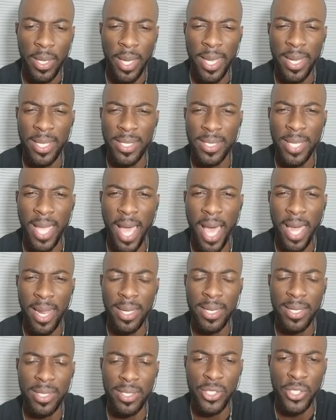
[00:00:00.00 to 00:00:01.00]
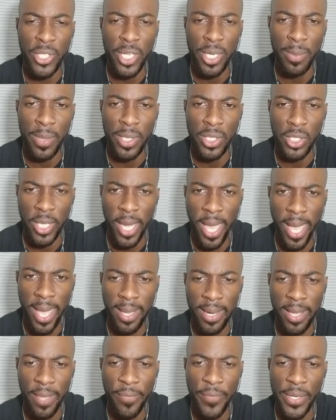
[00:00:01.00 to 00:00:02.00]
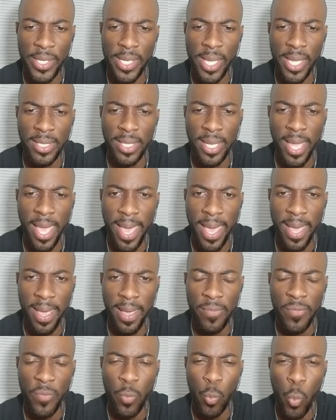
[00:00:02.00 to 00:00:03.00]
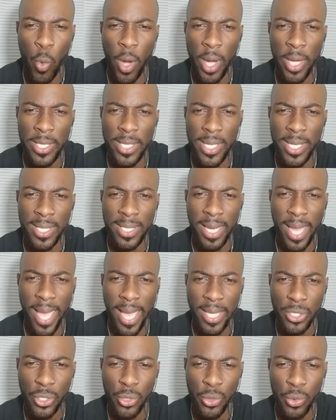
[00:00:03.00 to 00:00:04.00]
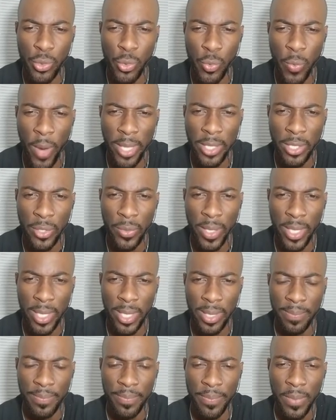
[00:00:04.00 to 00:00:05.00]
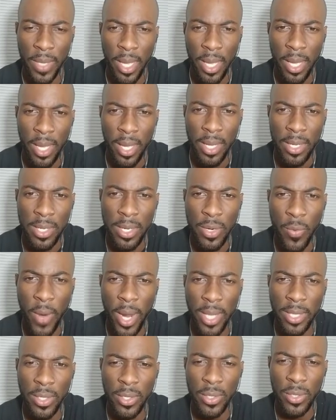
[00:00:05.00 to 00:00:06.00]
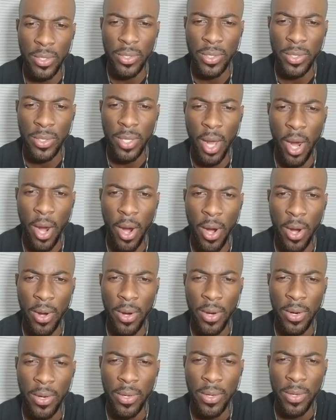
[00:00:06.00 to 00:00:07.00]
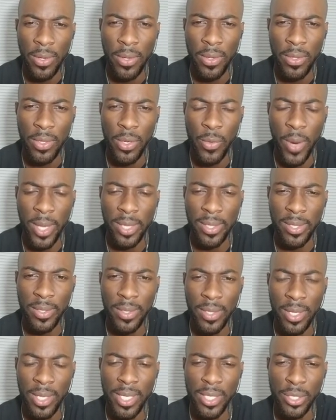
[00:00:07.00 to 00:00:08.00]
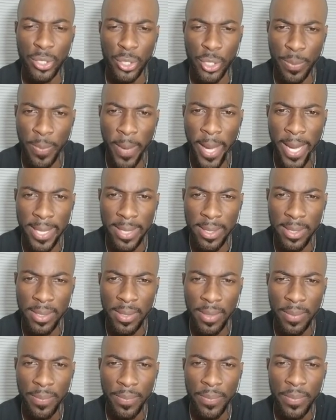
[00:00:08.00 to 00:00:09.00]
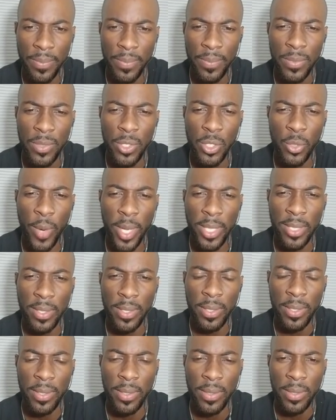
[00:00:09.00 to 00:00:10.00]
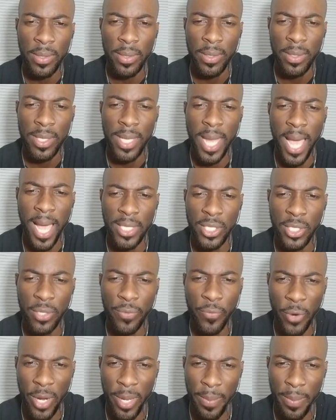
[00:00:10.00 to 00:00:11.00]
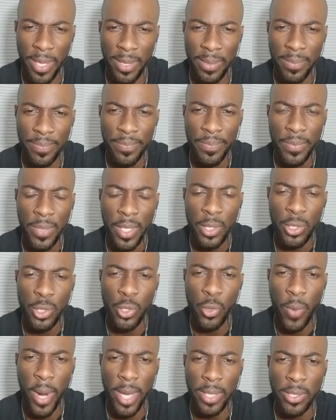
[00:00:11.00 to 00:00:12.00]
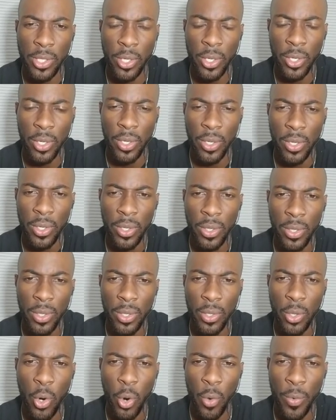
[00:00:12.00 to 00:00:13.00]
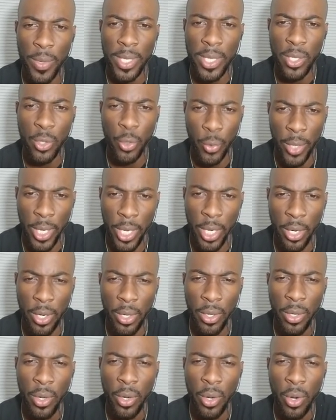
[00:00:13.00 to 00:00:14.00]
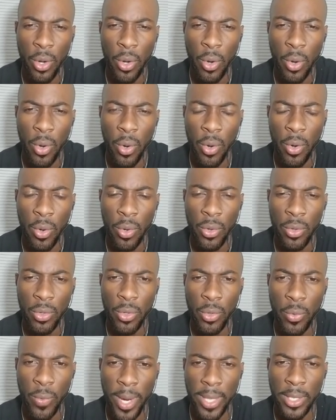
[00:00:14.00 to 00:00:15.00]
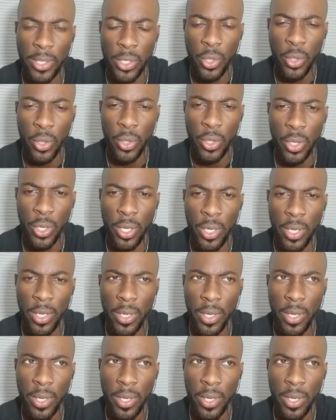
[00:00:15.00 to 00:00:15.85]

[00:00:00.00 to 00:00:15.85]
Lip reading: is not a legitimate chat if it doesn't have one national director in it. Directors are Director Alicia Spikes, Director Nadja Freeman, Director Corey Greer, Director